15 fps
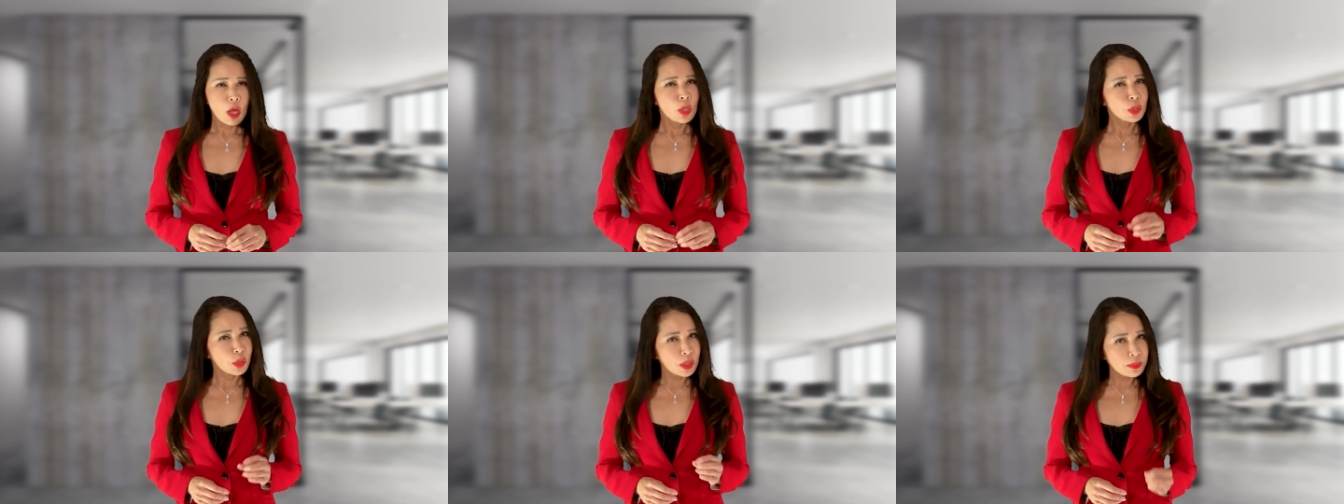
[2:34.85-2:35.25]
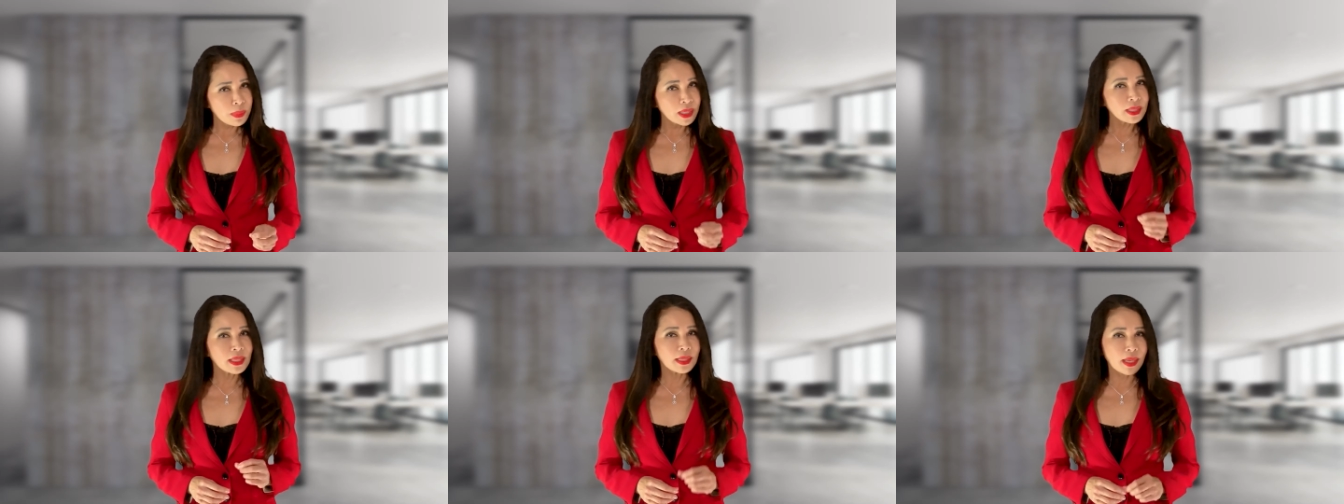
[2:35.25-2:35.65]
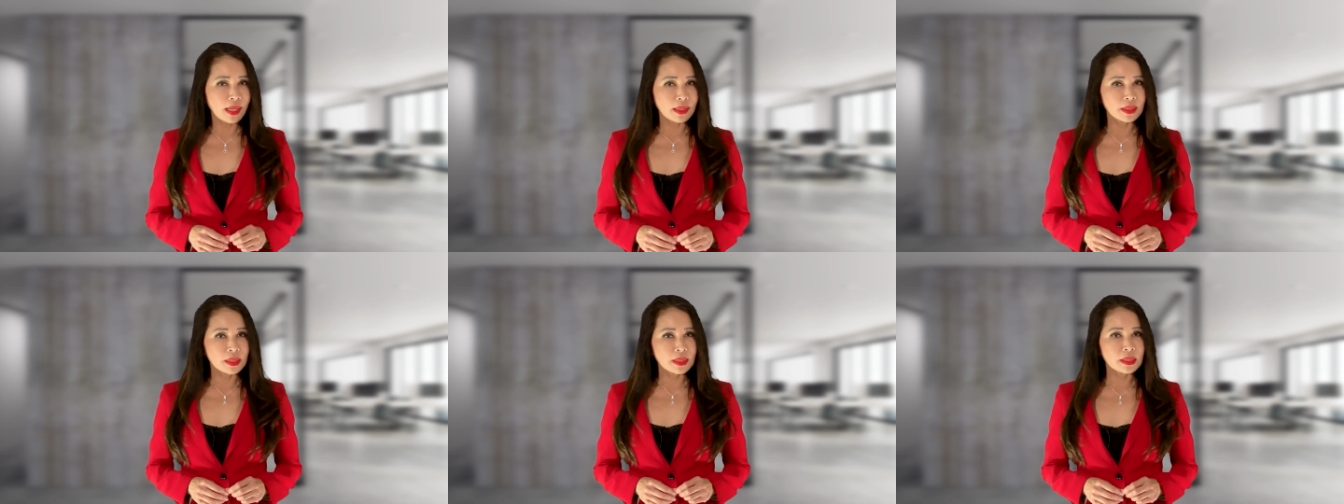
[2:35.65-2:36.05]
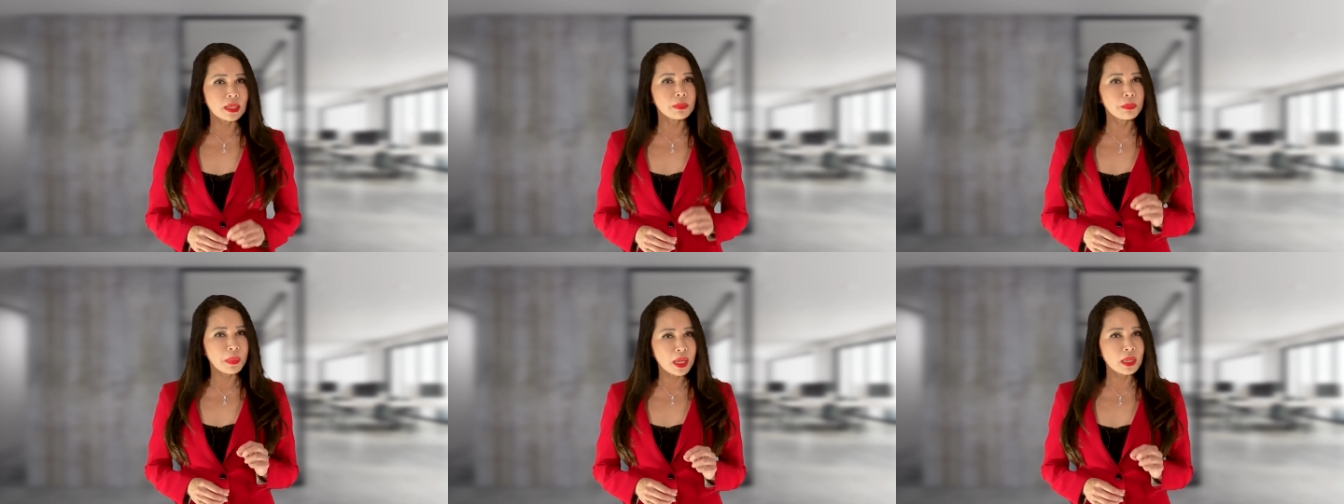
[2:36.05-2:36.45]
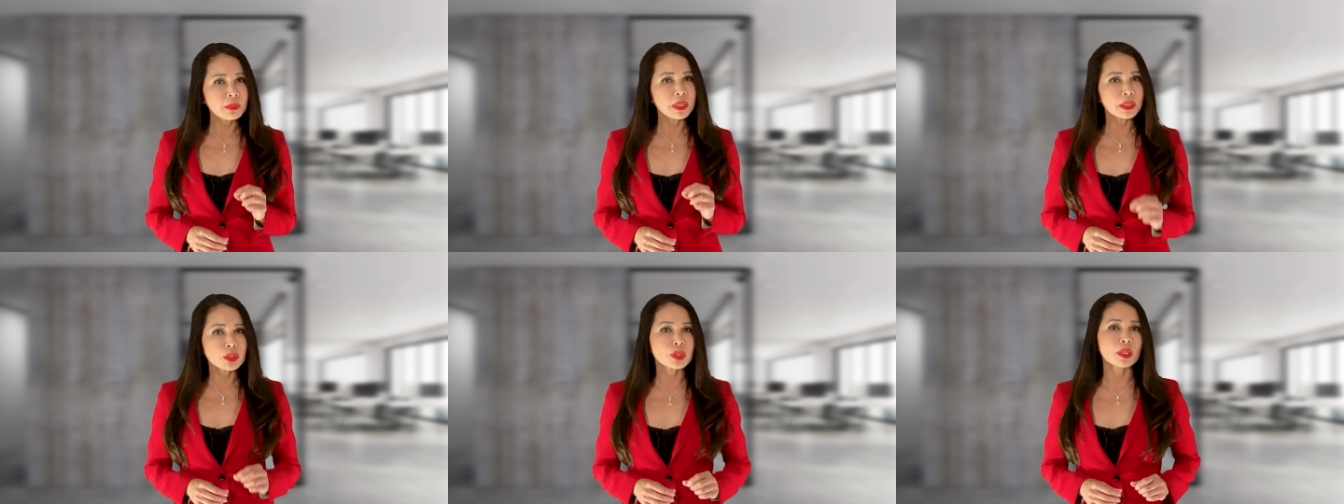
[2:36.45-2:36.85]
though in many cases it may
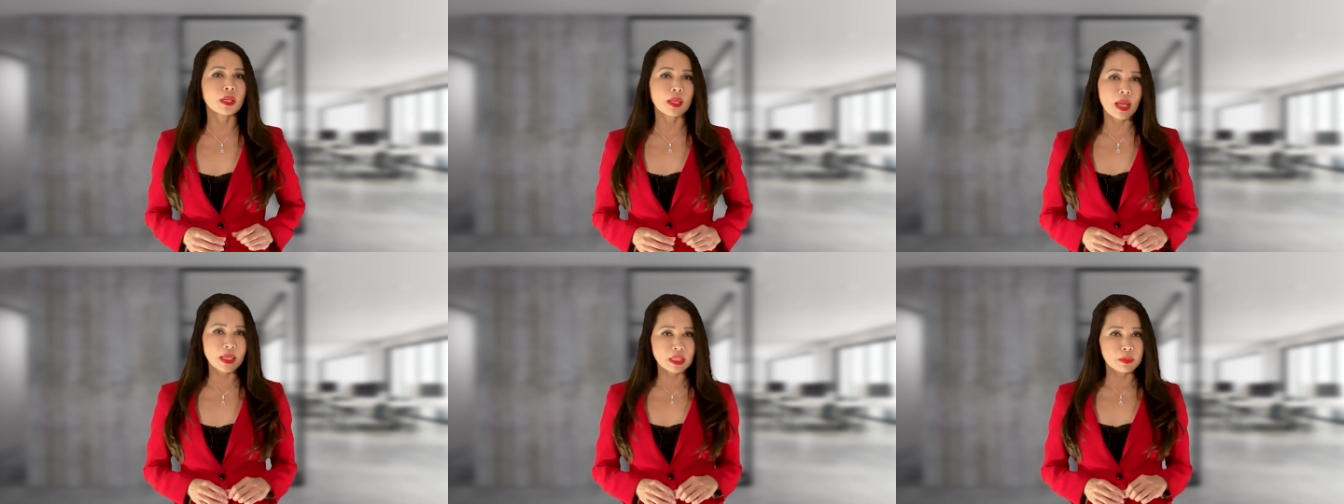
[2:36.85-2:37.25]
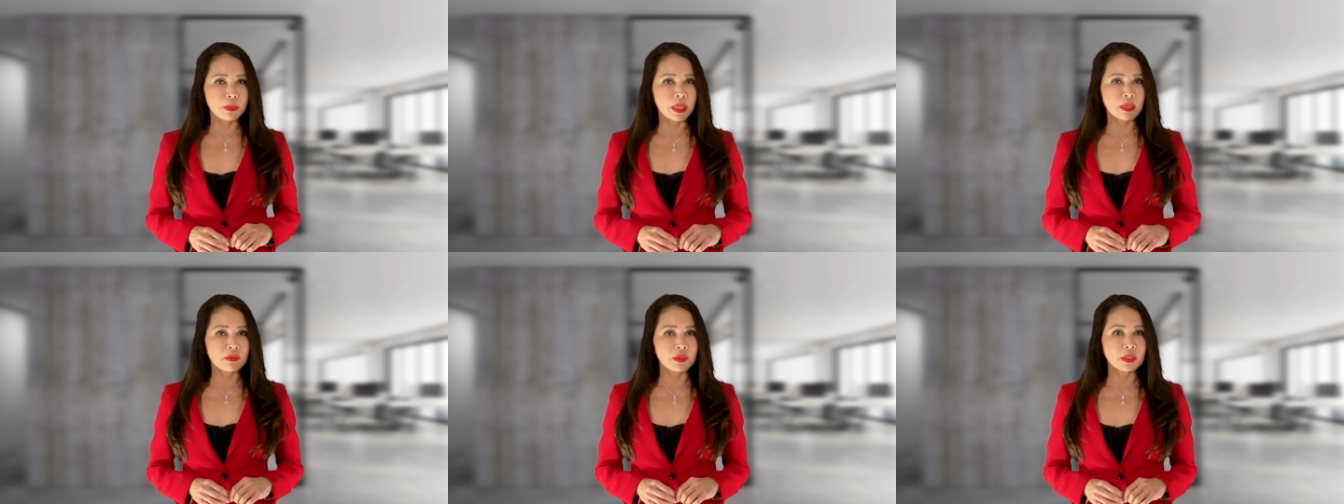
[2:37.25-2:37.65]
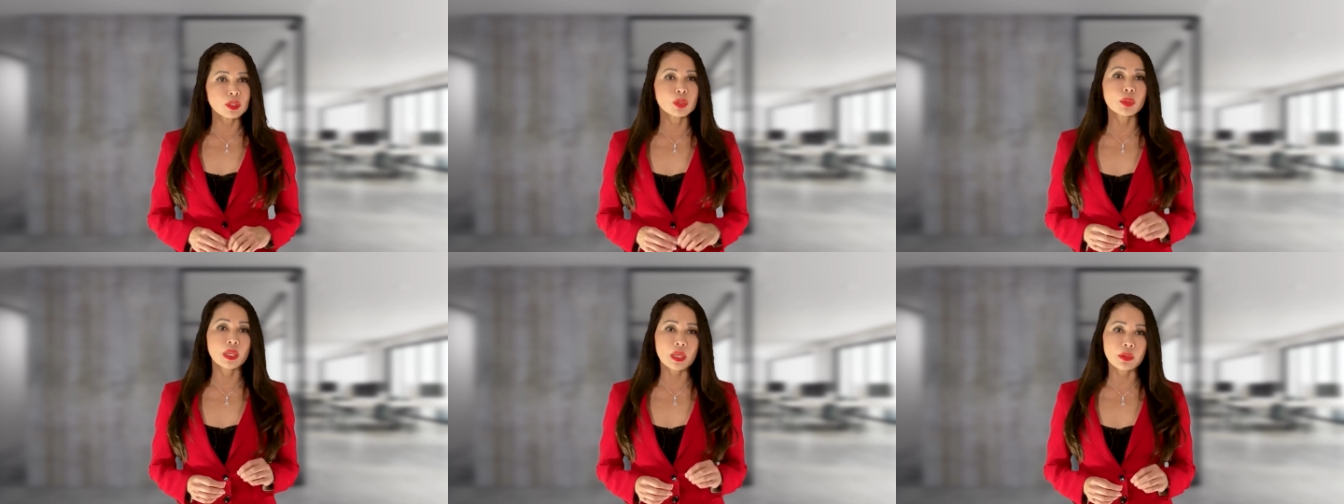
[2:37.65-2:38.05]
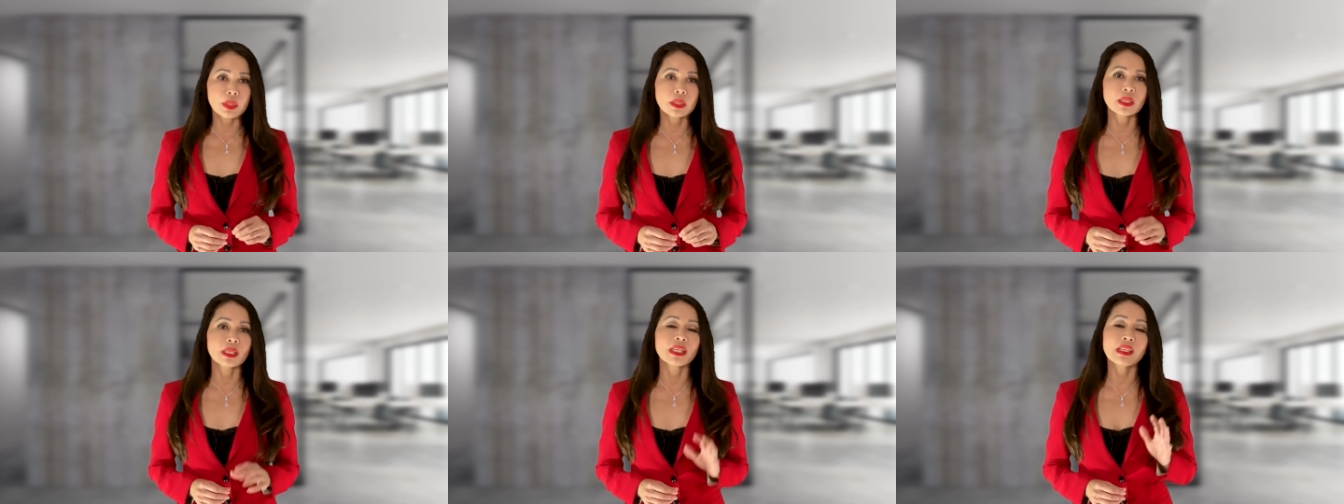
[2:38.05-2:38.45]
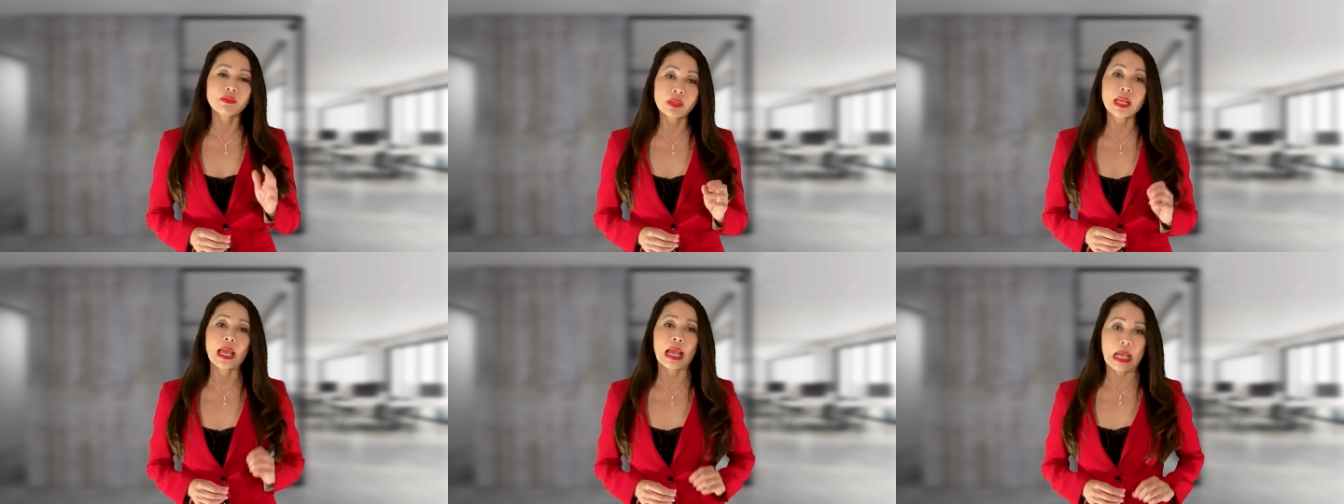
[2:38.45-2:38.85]
be to the client's benefit to carry an
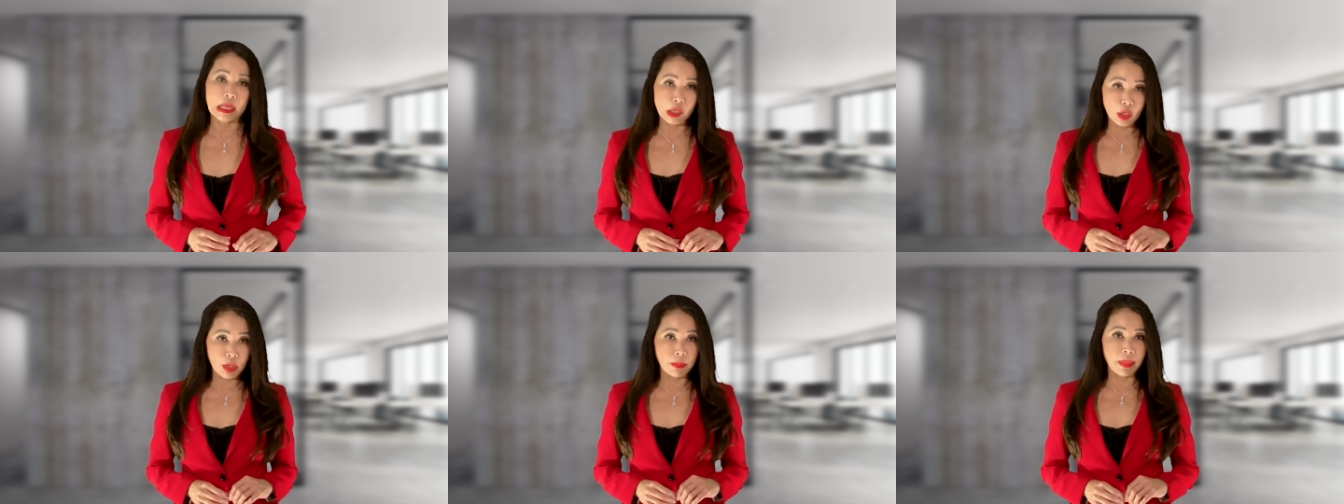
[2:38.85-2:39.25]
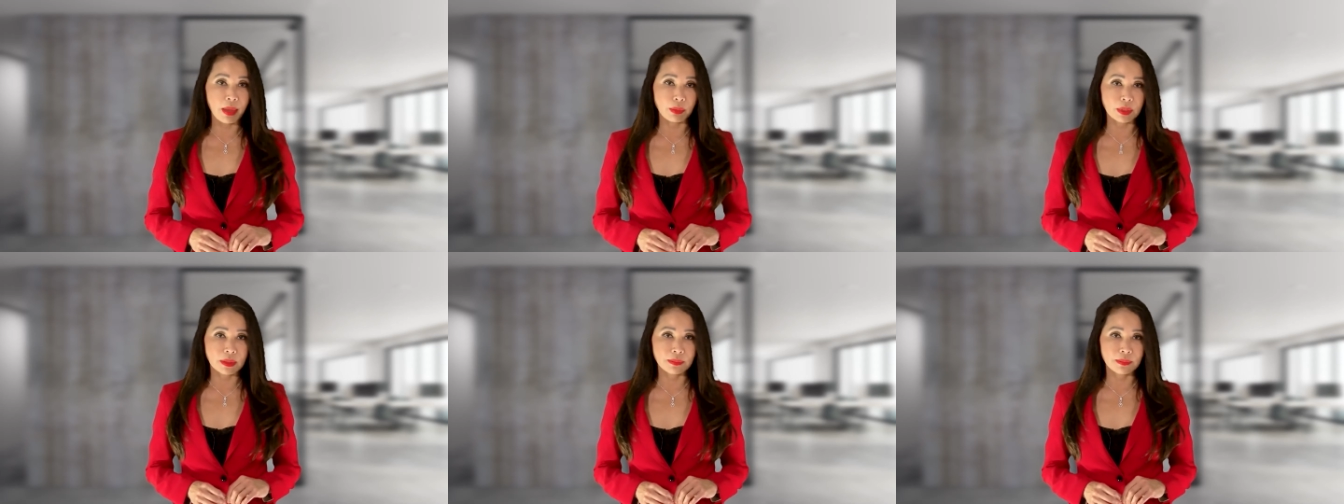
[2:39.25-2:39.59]
even higher amount.